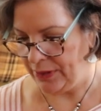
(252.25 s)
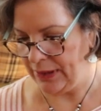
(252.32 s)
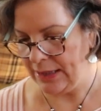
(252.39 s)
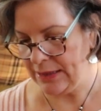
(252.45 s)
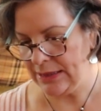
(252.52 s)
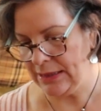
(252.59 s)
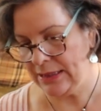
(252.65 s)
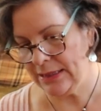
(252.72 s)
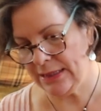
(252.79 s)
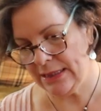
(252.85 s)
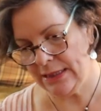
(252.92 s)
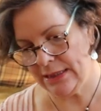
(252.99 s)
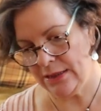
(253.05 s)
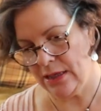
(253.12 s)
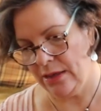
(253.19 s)
Okay, so this
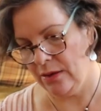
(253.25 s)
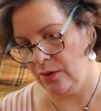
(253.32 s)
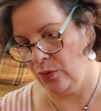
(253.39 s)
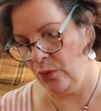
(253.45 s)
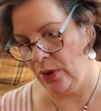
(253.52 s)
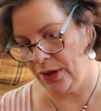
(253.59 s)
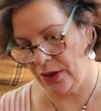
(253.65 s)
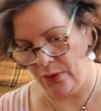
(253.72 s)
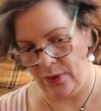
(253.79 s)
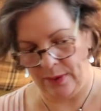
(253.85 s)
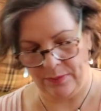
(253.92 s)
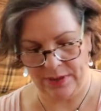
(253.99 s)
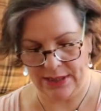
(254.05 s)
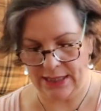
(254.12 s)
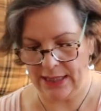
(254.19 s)
is where you
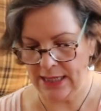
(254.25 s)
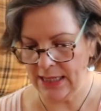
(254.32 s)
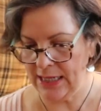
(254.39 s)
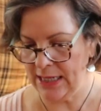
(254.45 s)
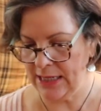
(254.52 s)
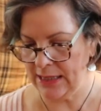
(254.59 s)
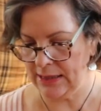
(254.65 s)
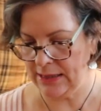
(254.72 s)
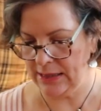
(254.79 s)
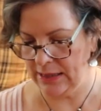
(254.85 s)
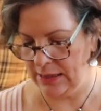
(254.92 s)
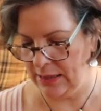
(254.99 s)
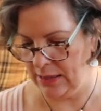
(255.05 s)
empty it.